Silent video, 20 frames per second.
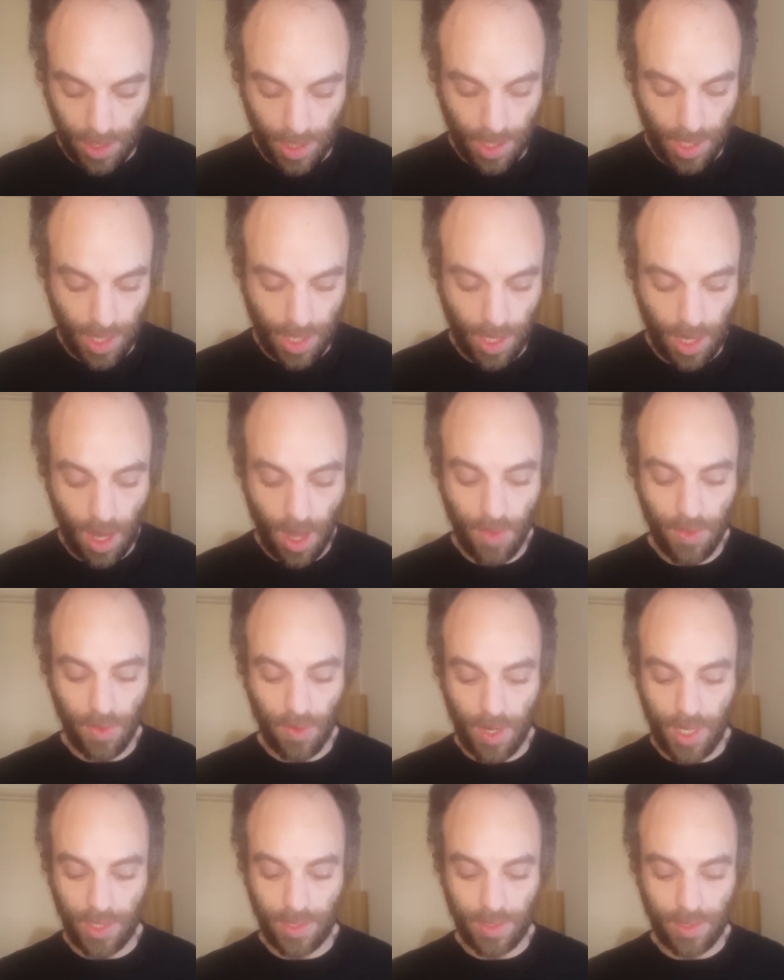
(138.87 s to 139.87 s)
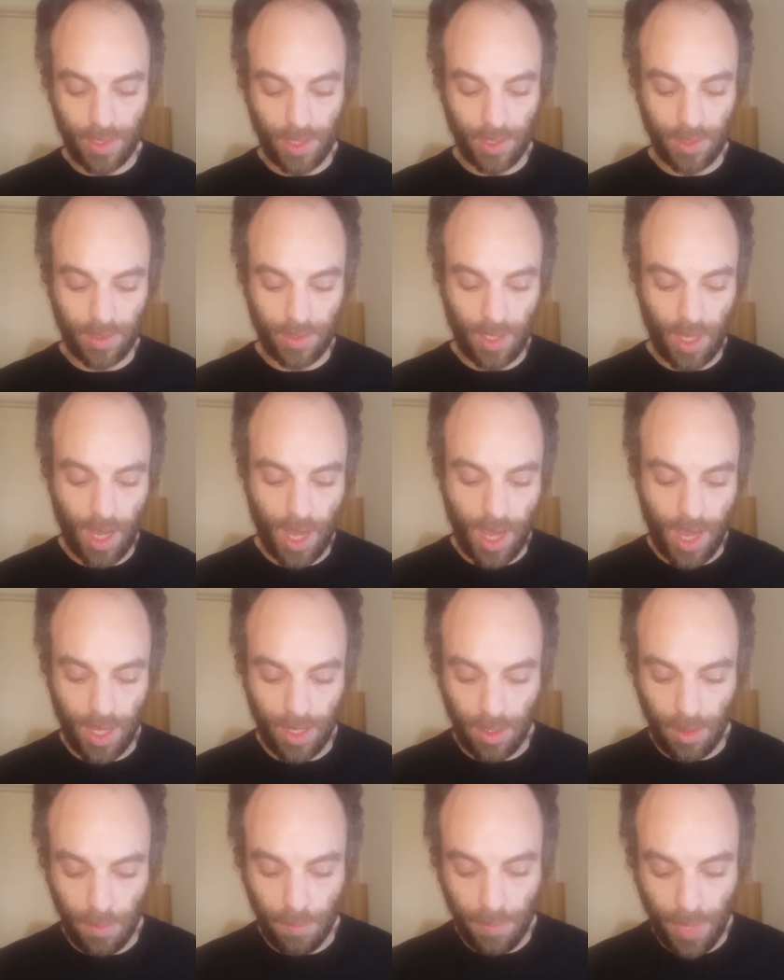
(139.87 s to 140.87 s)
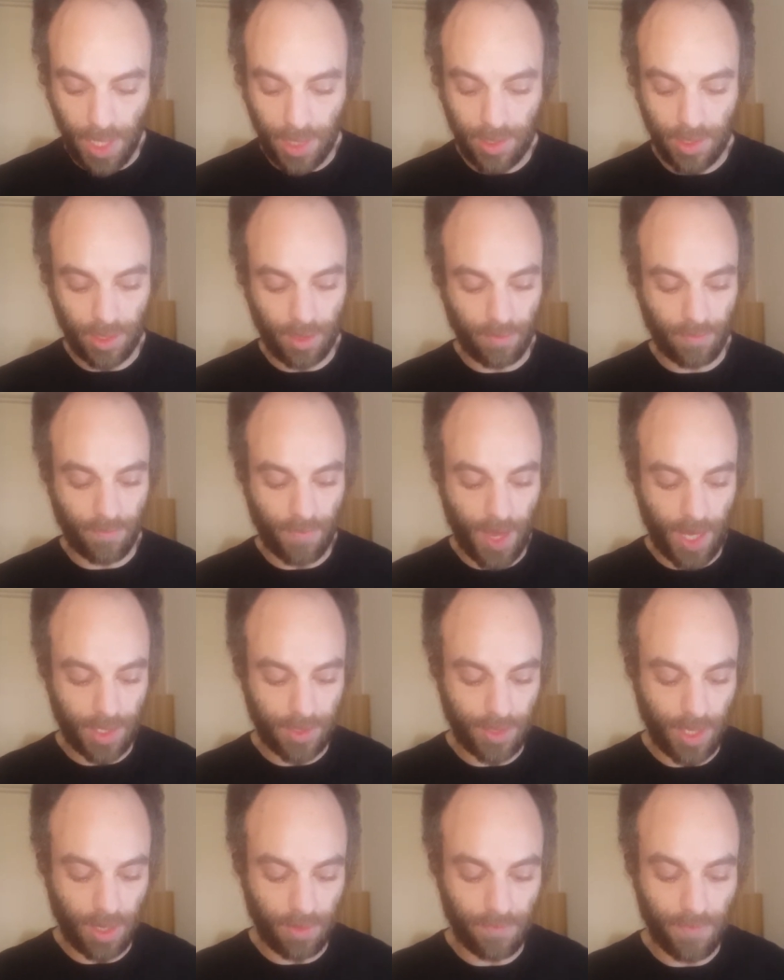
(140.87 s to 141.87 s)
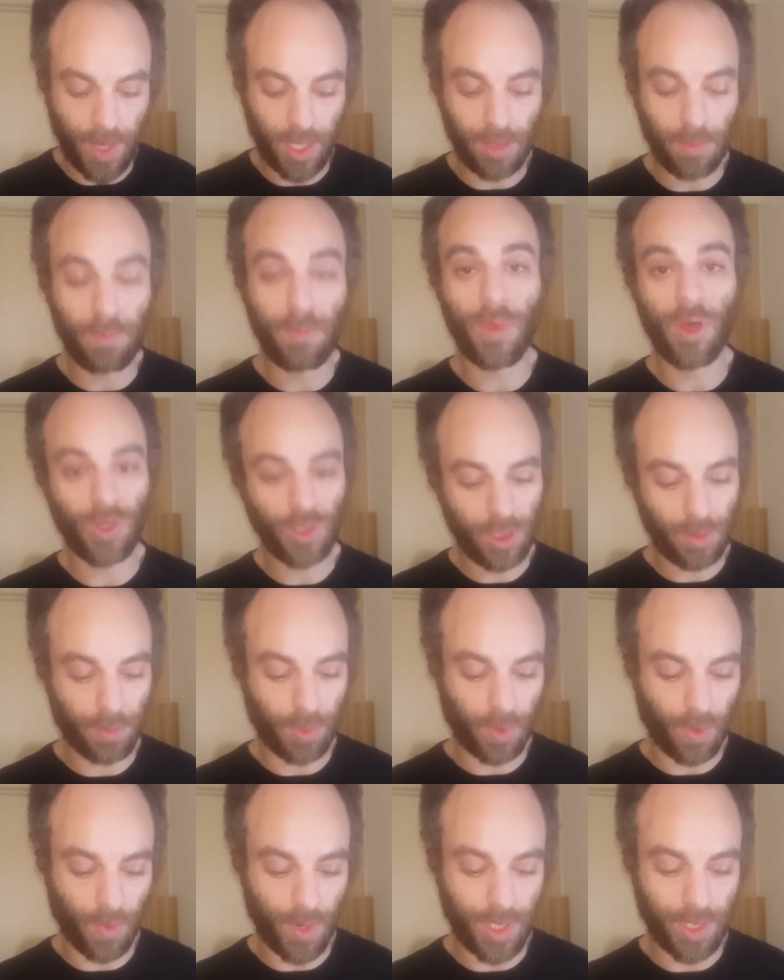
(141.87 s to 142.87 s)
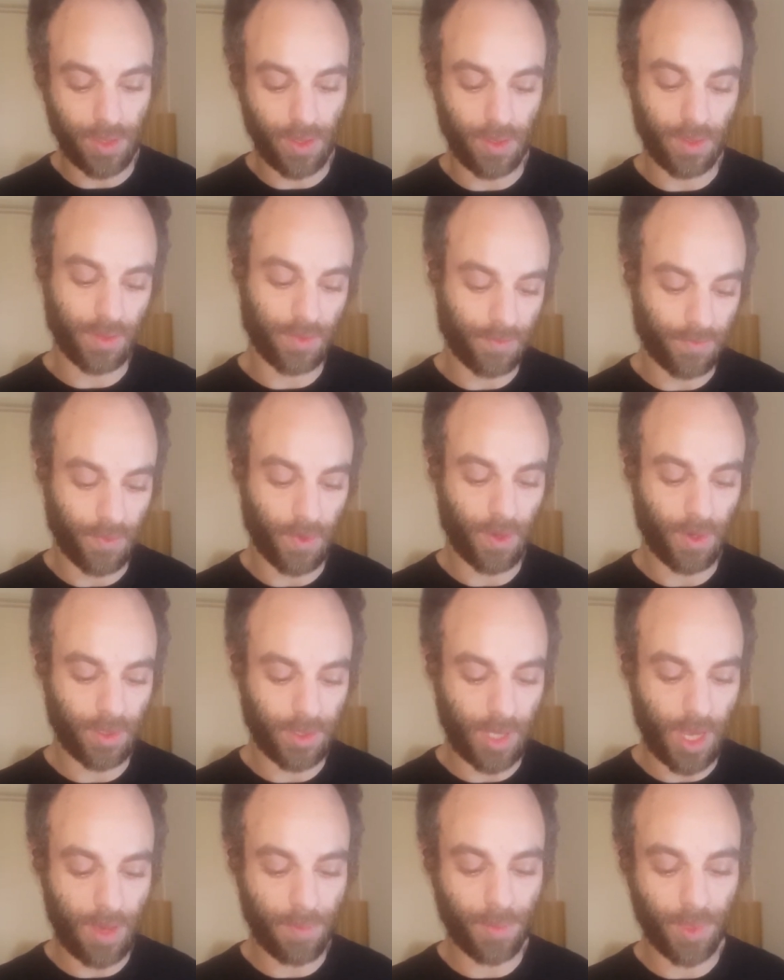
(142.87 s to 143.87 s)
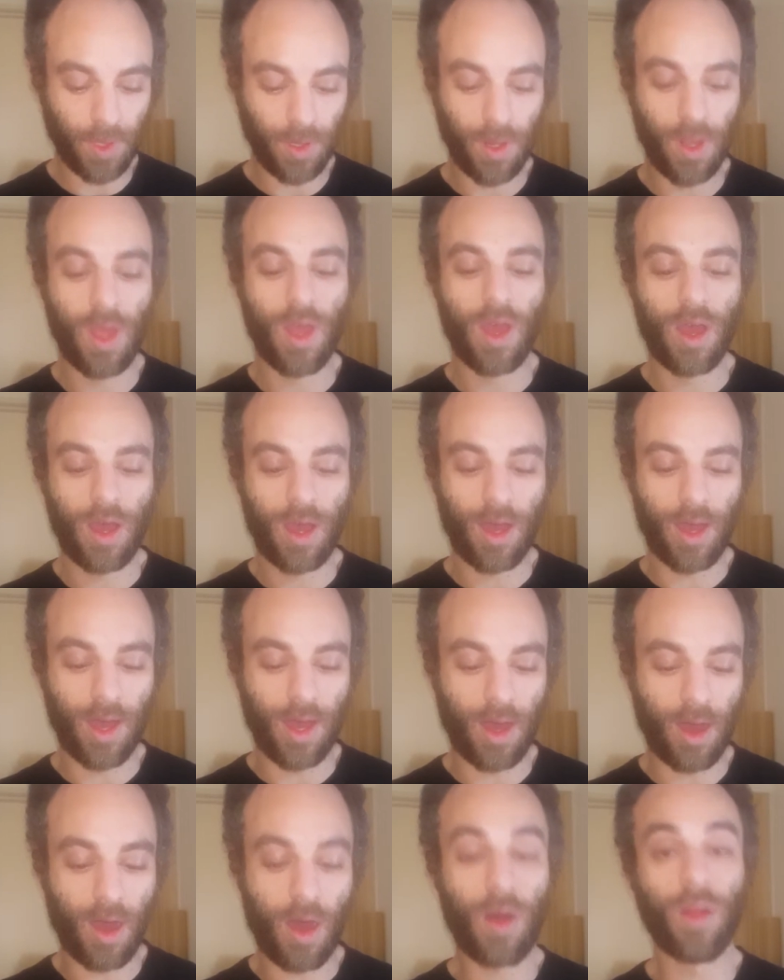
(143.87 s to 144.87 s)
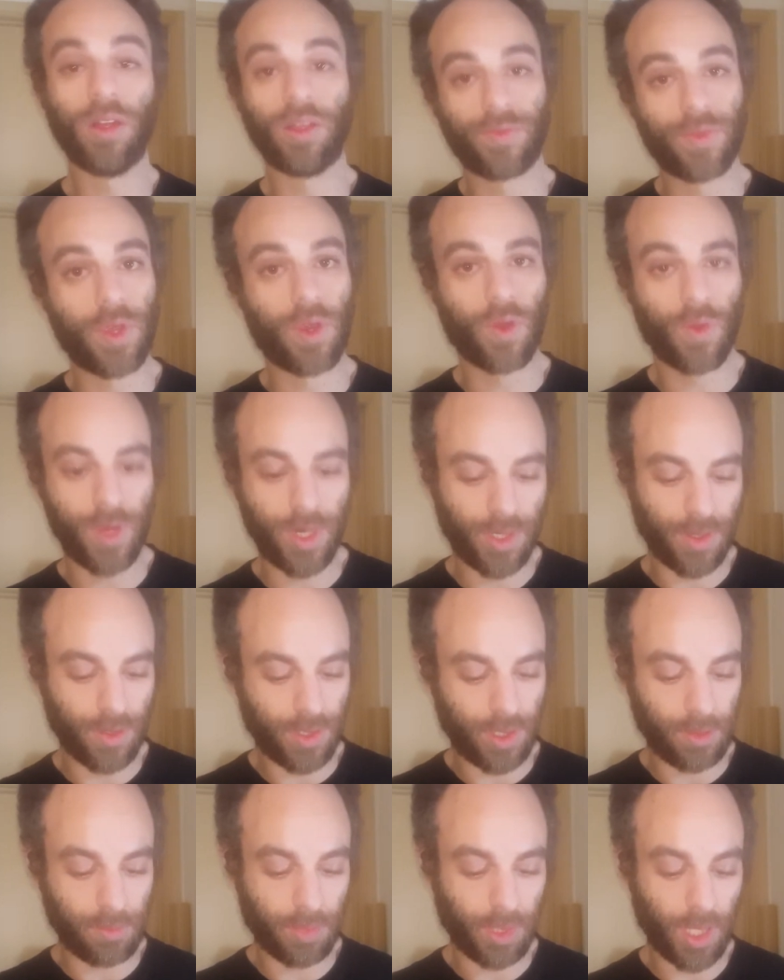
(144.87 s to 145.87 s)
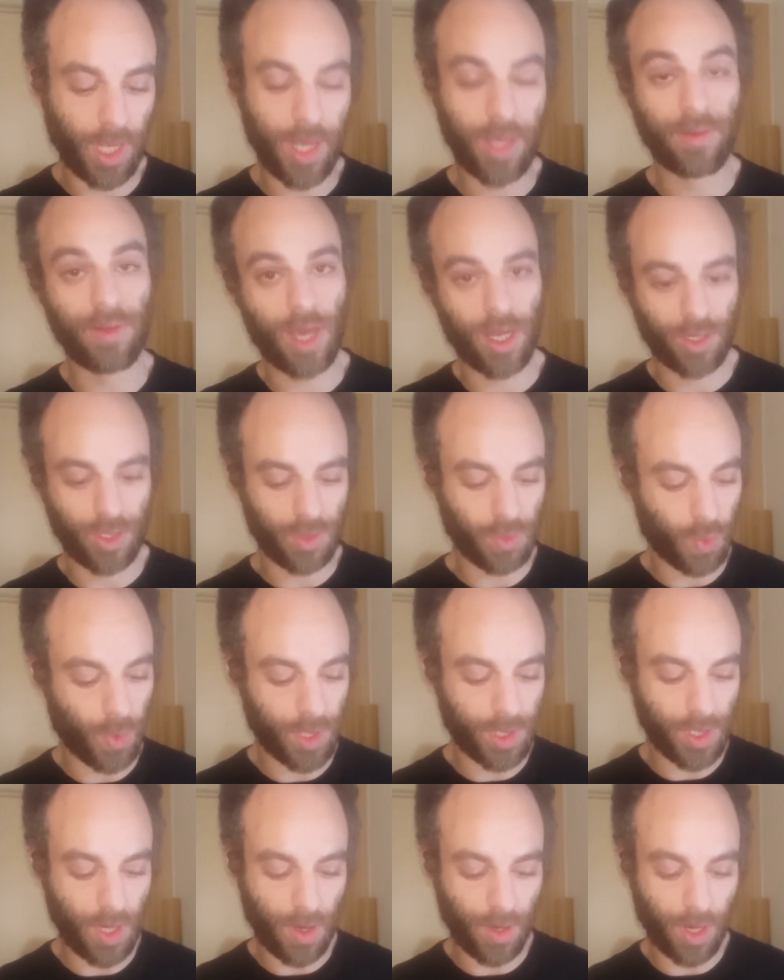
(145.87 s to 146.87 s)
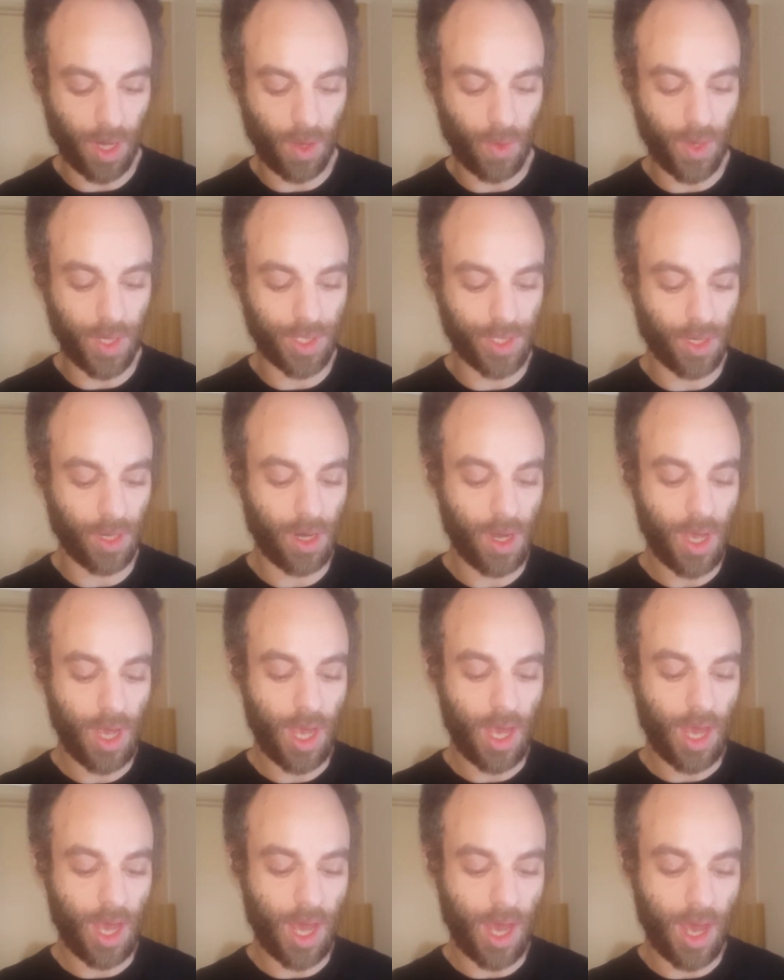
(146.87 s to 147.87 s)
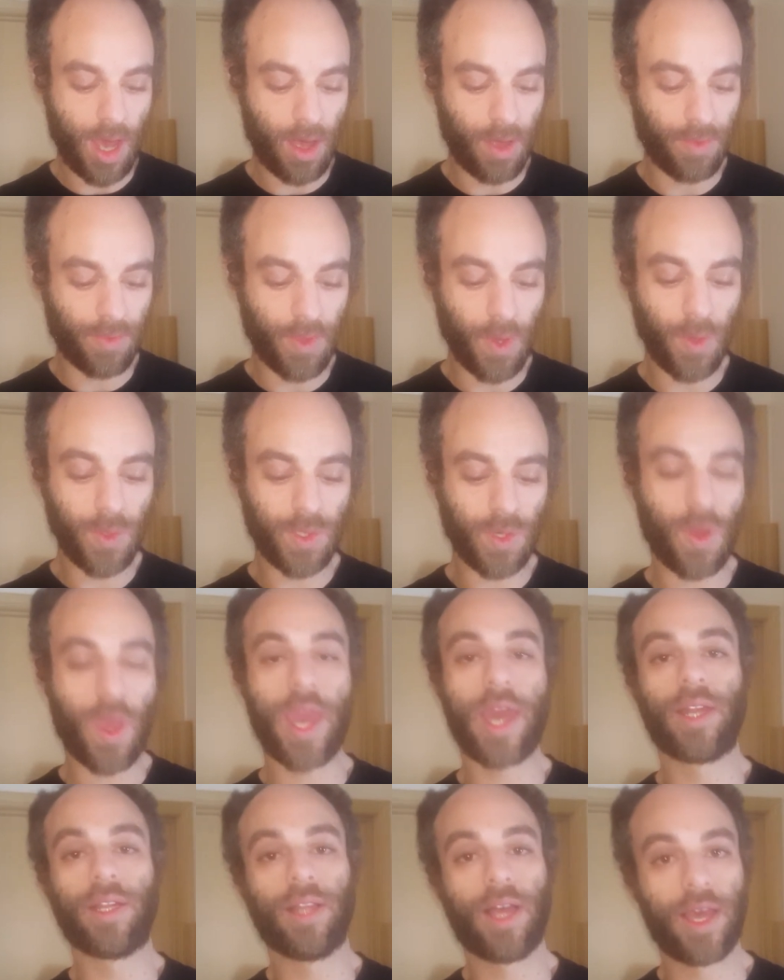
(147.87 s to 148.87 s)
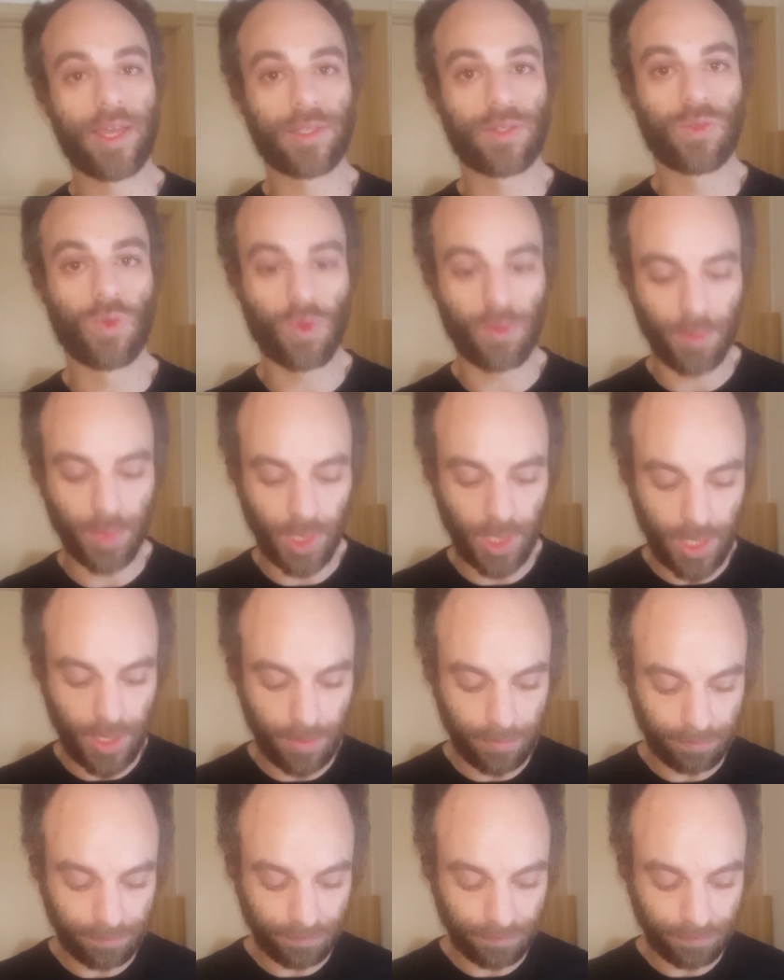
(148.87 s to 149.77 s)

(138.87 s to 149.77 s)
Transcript: Other instants and basic effects that affect multiple creatures, for example, all of your creatures in play, not just one target creature, those are analyzed normally.